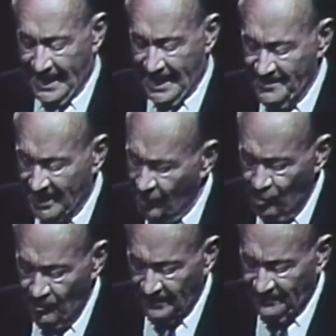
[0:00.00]
and the
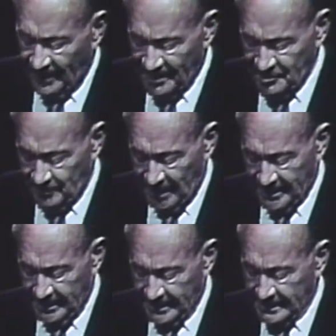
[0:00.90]
arrow that flies by
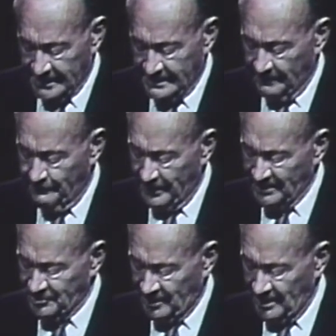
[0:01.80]
day, the
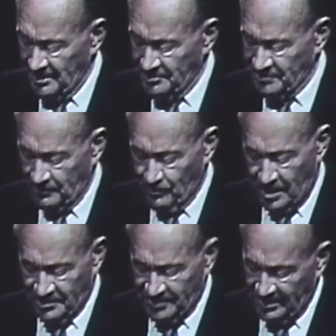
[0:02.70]
pestilence that
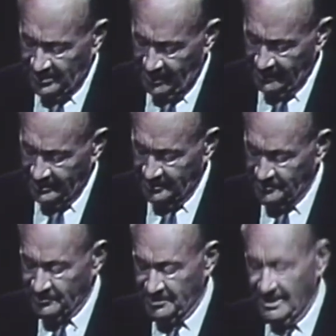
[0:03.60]
walks in darkness,